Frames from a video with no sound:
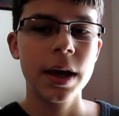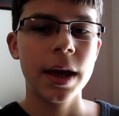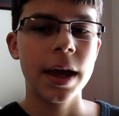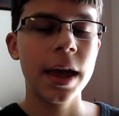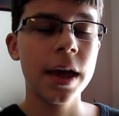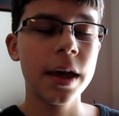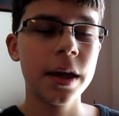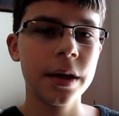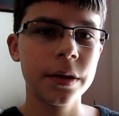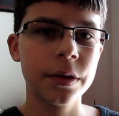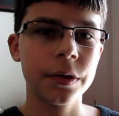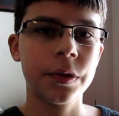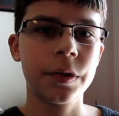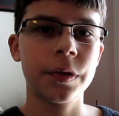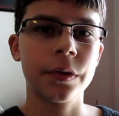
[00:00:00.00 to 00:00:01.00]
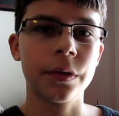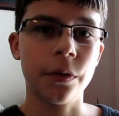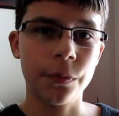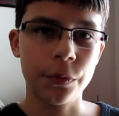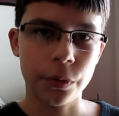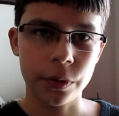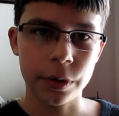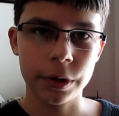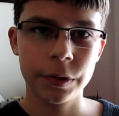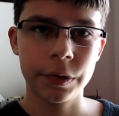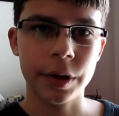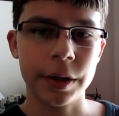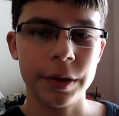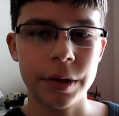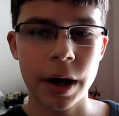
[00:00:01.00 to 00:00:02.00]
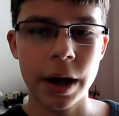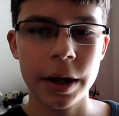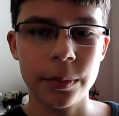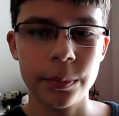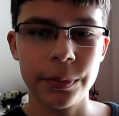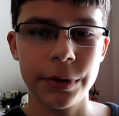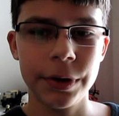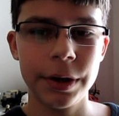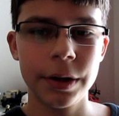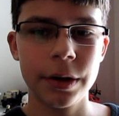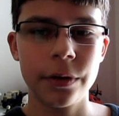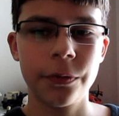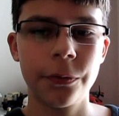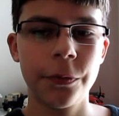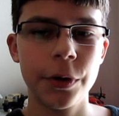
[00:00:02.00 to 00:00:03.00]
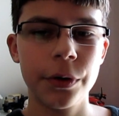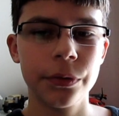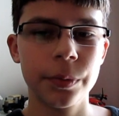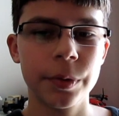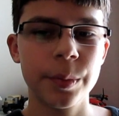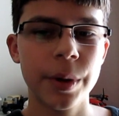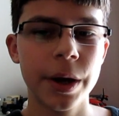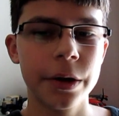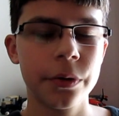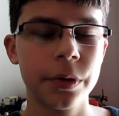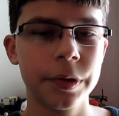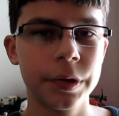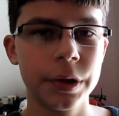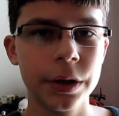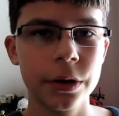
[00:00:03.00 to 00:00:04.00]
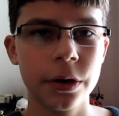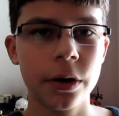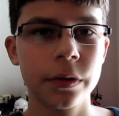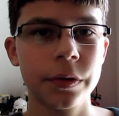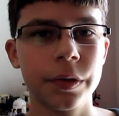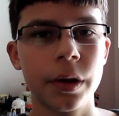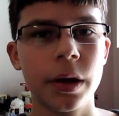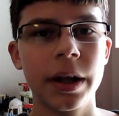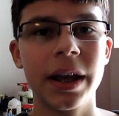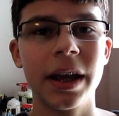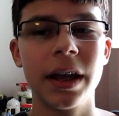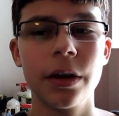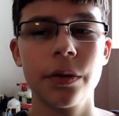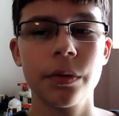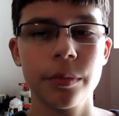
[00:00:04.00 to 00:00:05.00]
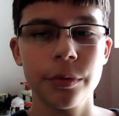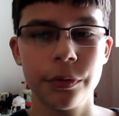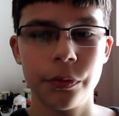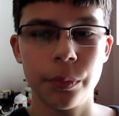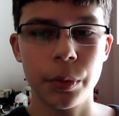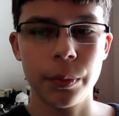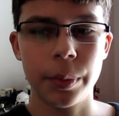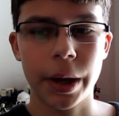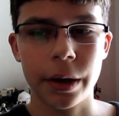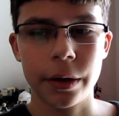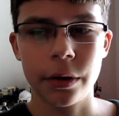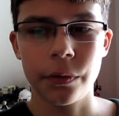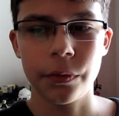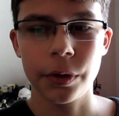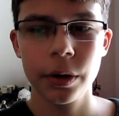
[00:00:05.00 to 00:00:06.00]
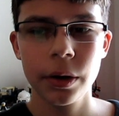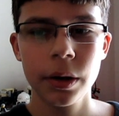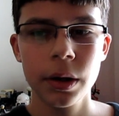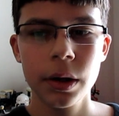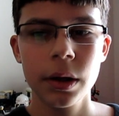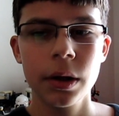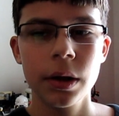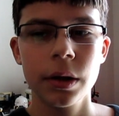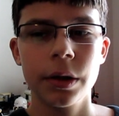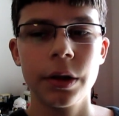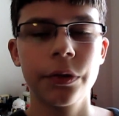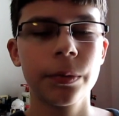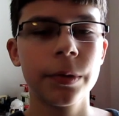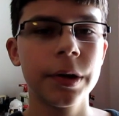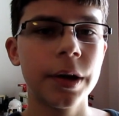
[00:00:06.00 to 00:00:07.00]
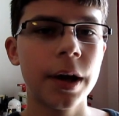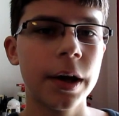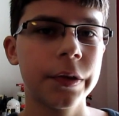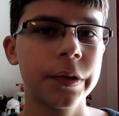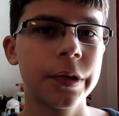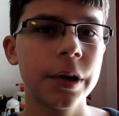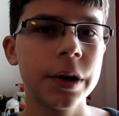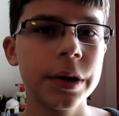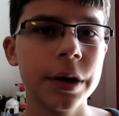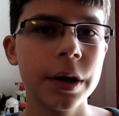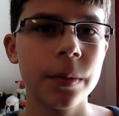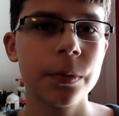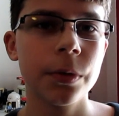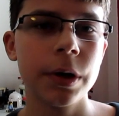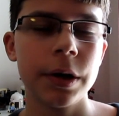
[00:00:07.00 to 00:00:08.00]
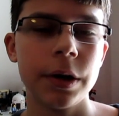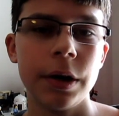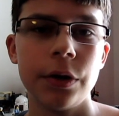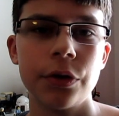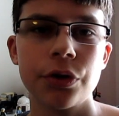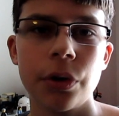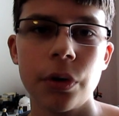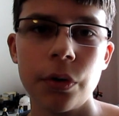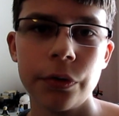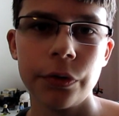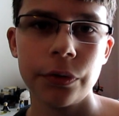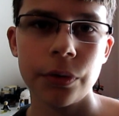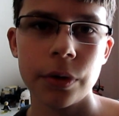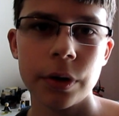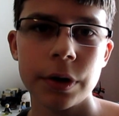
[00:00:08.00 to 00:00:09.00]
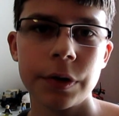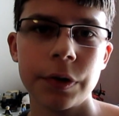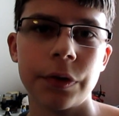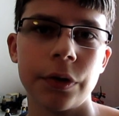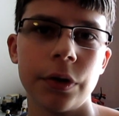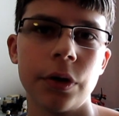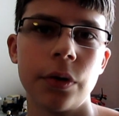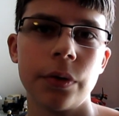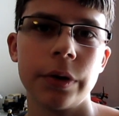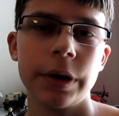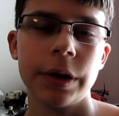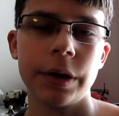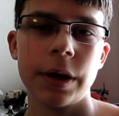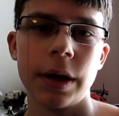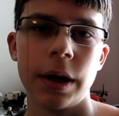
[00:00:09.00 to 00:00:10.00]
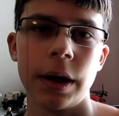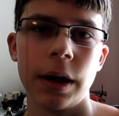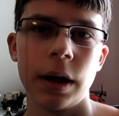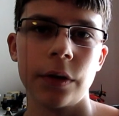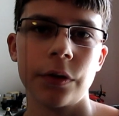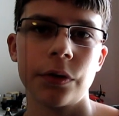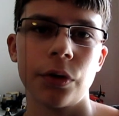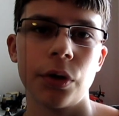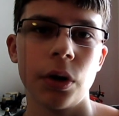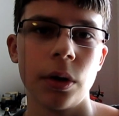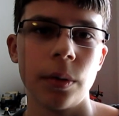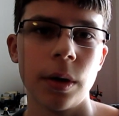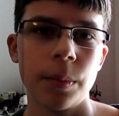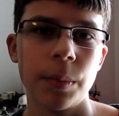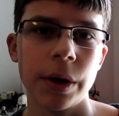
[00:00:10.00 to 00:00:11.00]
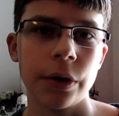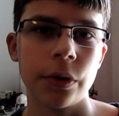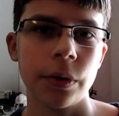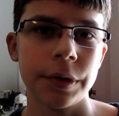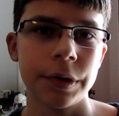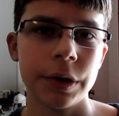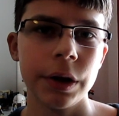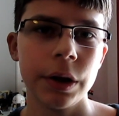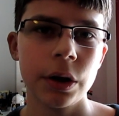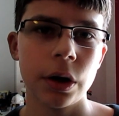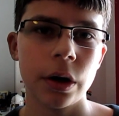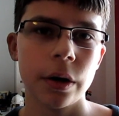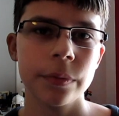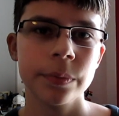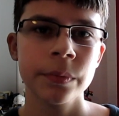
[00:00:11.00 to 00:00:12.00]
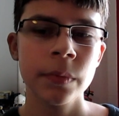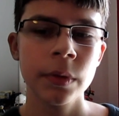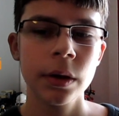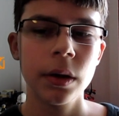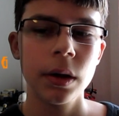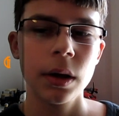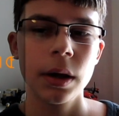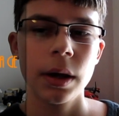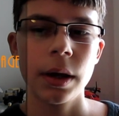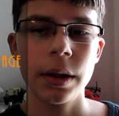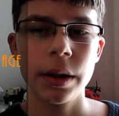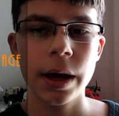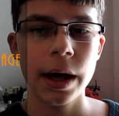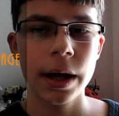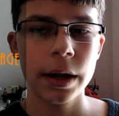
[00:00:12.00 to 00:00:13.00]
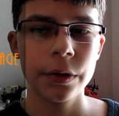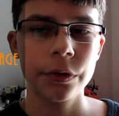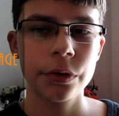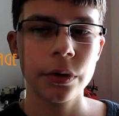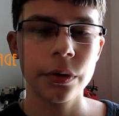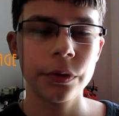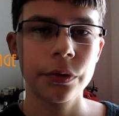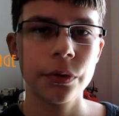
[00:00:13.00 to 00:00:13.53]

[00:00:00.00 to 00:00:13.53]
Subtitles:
and it's, of course, that dying breed of phones with a microSD card slot and a removable back cover. This one, it has slightly upgraded internal storage, so you don't need that extra microSD card. And that internal